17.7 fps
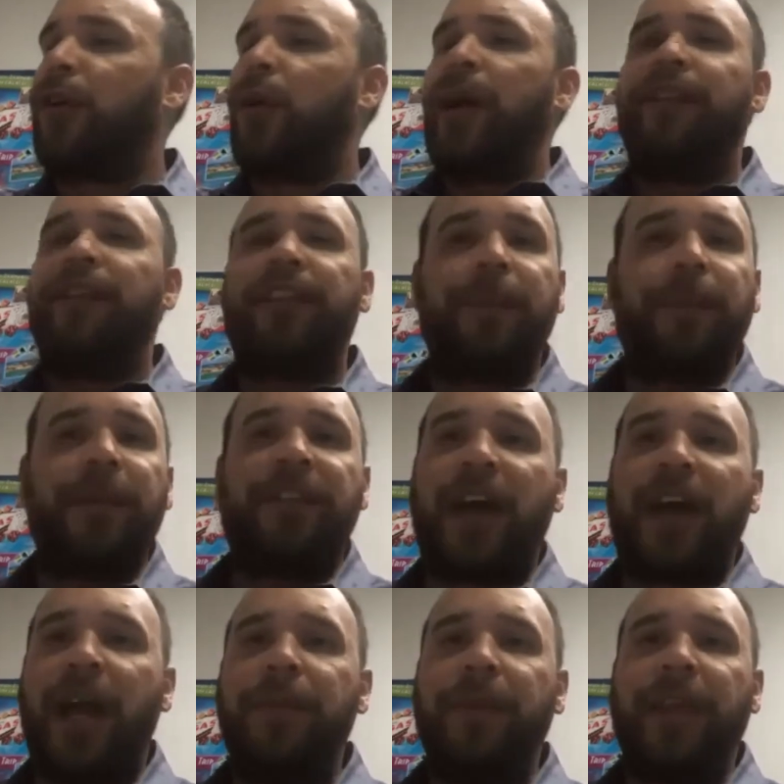let's go ahead and set up a
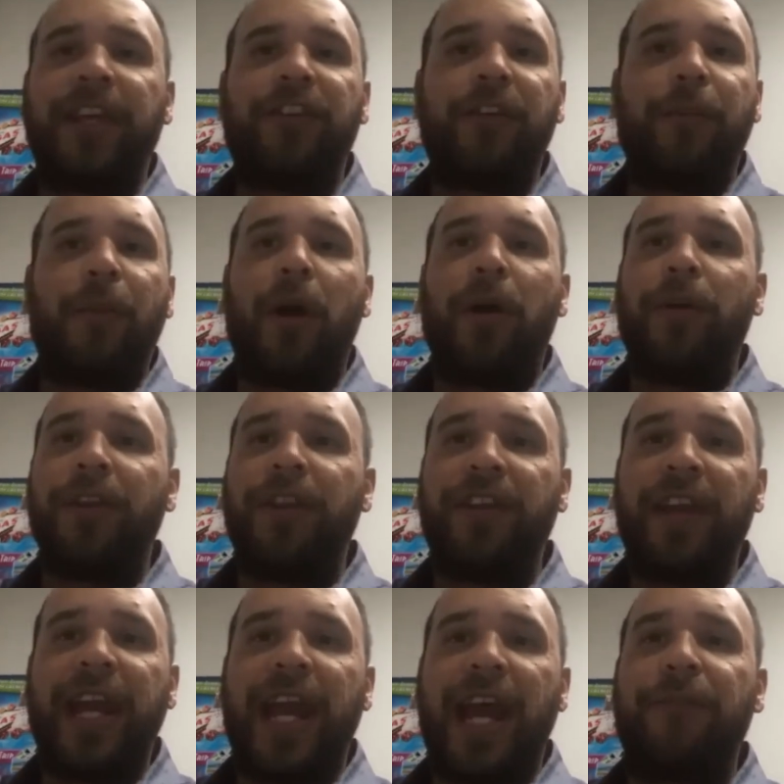time like tomorrow or
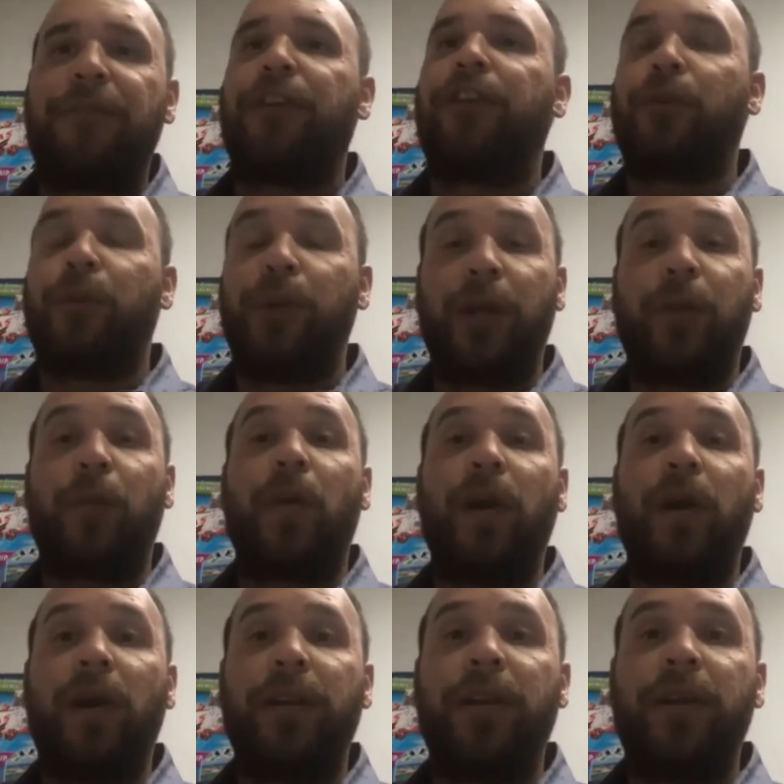the day after so we can
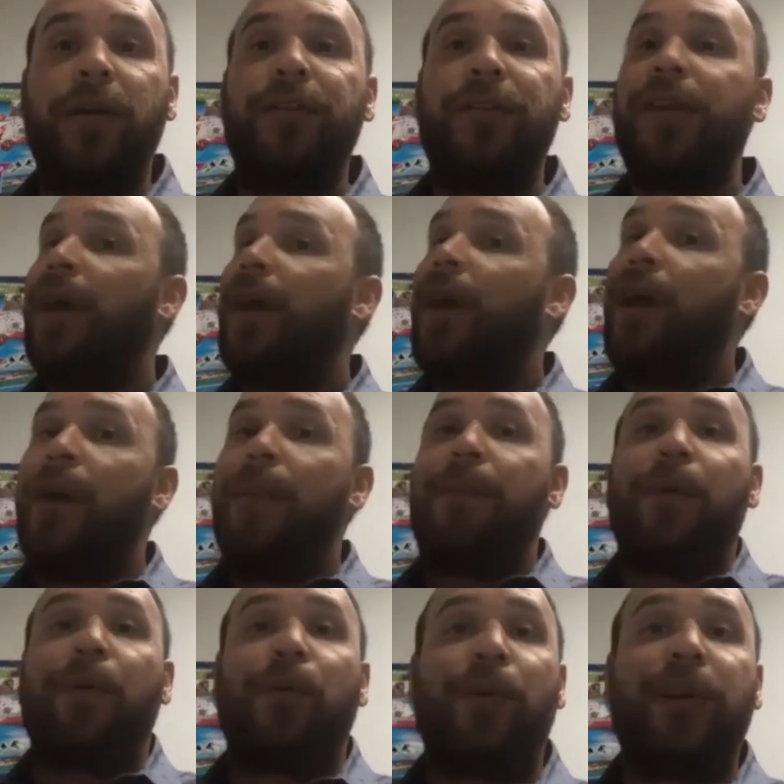work on those.
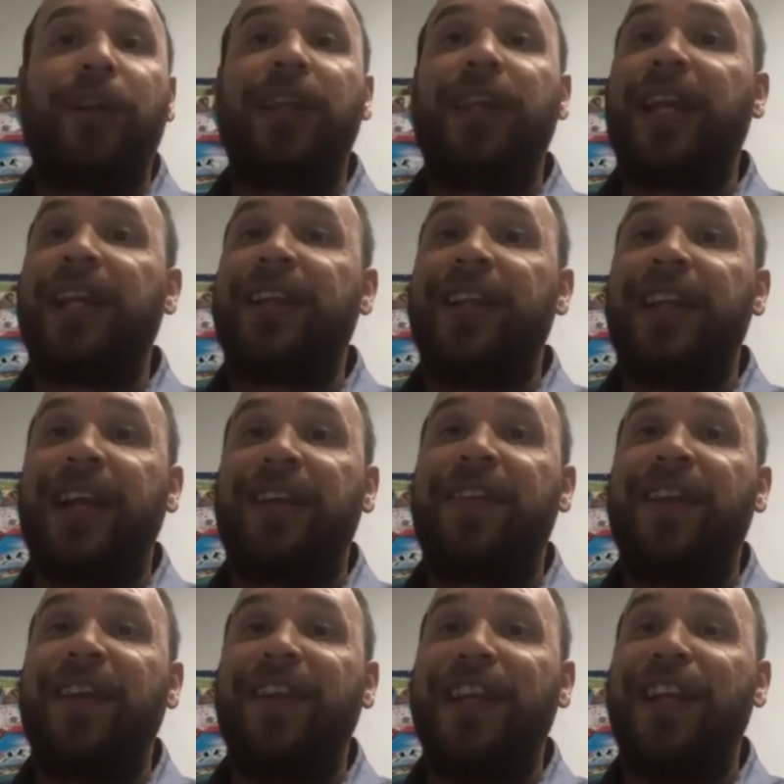But really, like, the
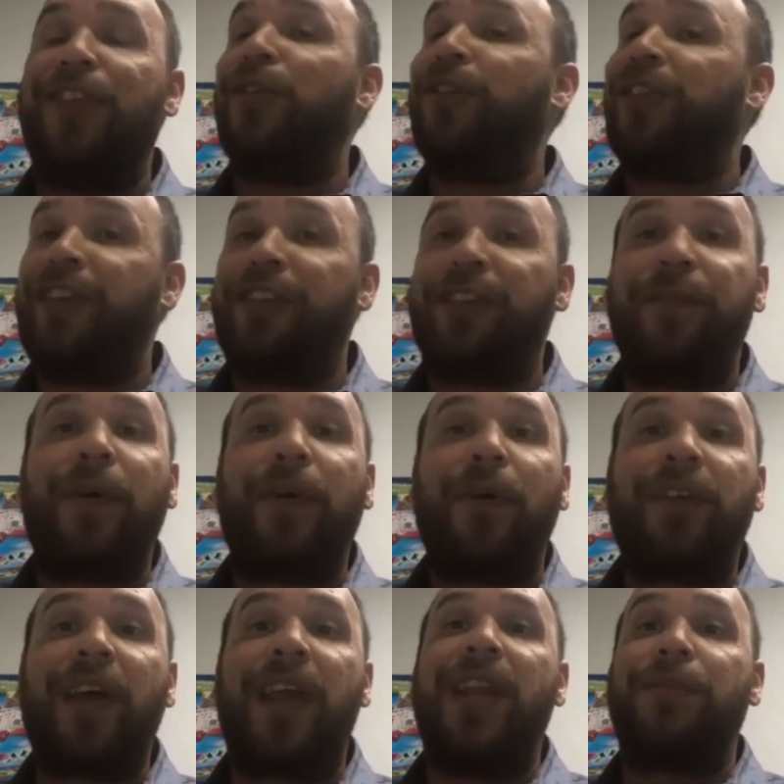next thing you need to do is get some
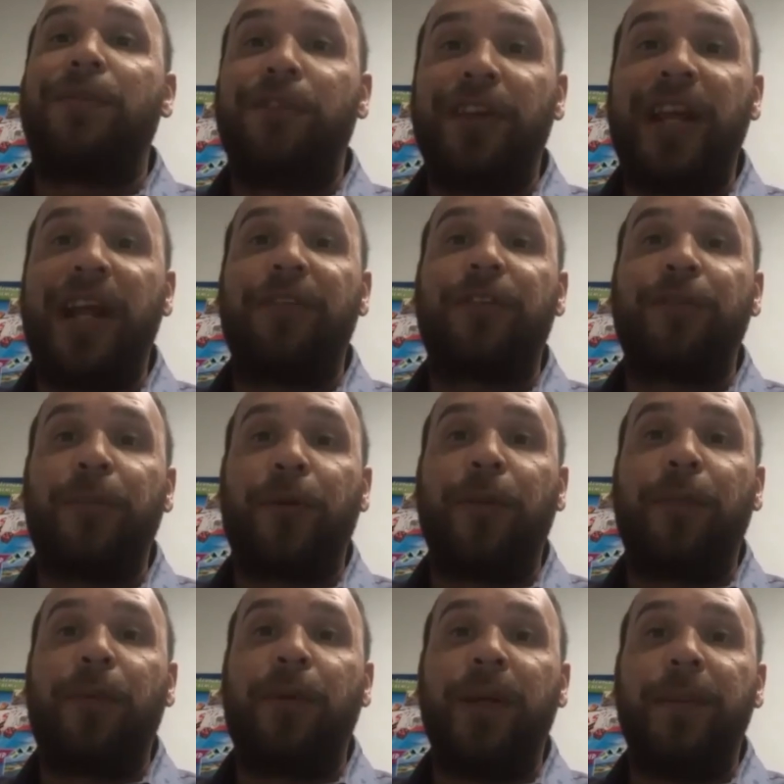phone time so you can have some
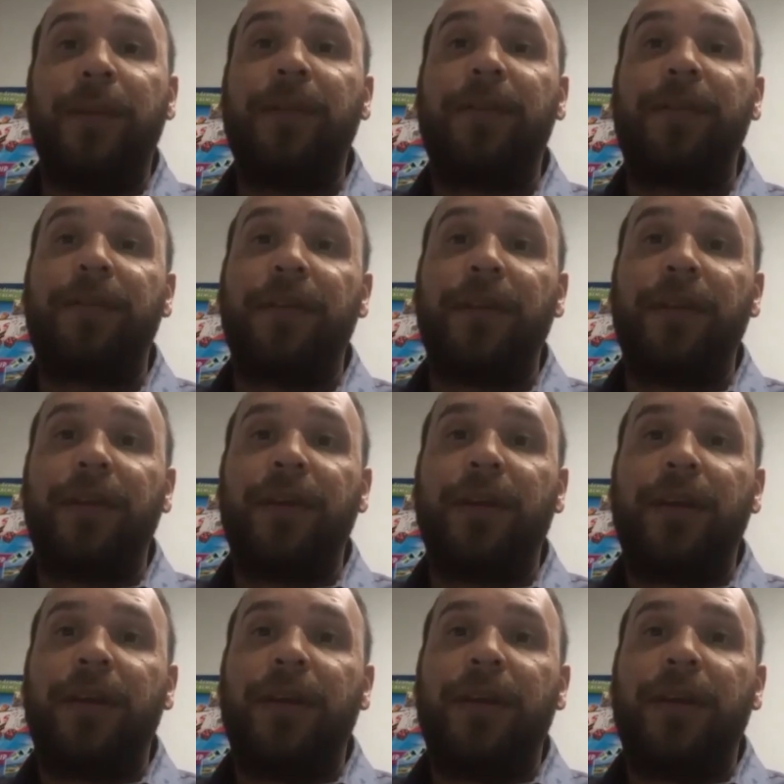more appointments.